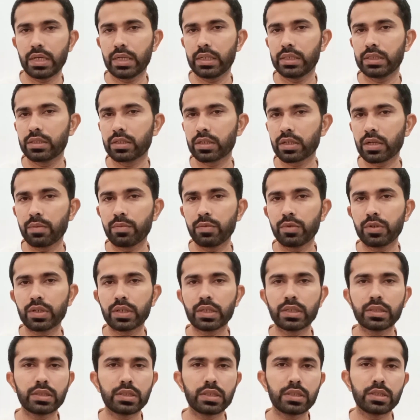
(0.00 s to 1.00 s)

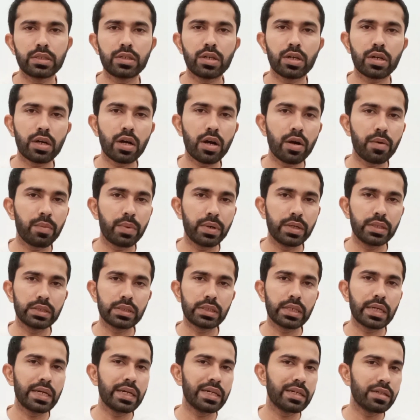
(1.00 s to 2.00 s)
communication, commerce,
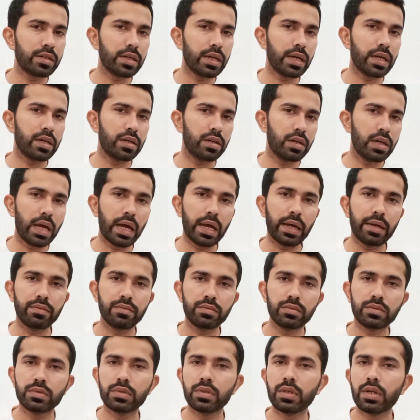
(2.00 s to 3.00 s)
and daily life,
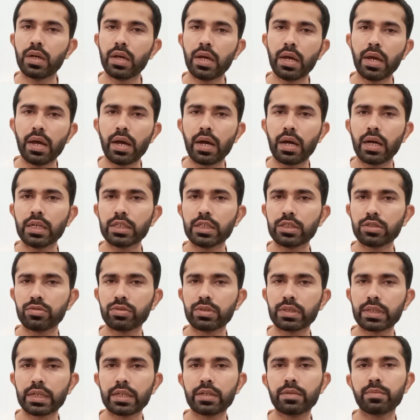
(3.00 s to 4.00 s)
ushering
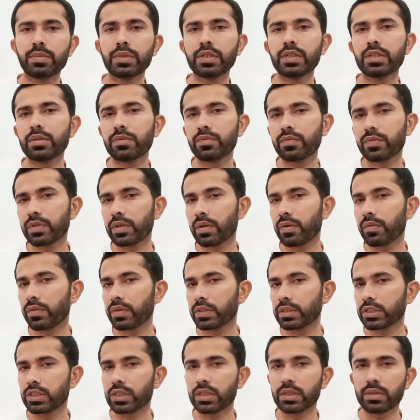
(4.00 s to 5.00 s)
in the information
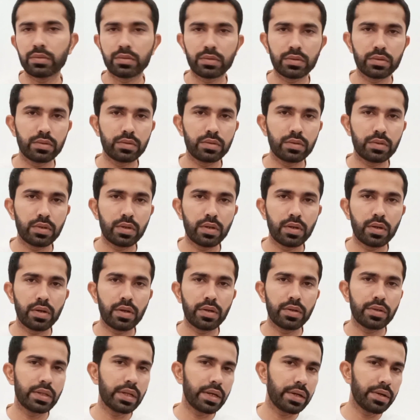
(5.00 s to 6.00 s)
age.
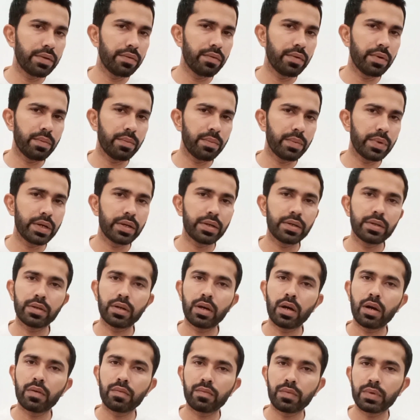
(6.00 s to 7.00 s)
The development
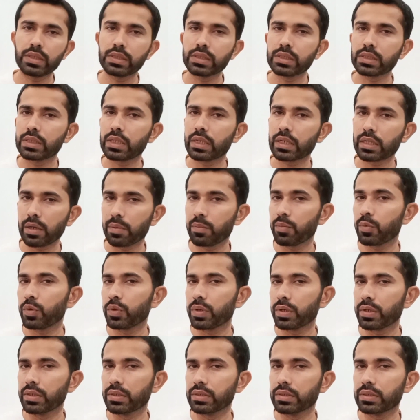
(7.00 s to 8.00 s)
of personal
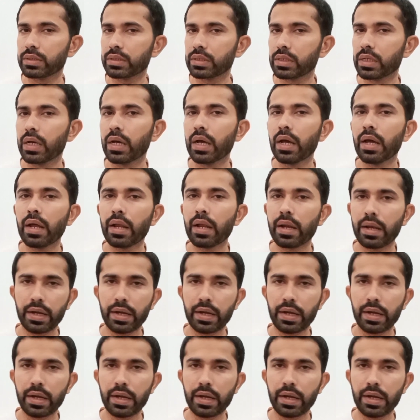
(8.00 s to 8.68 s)
computers, led by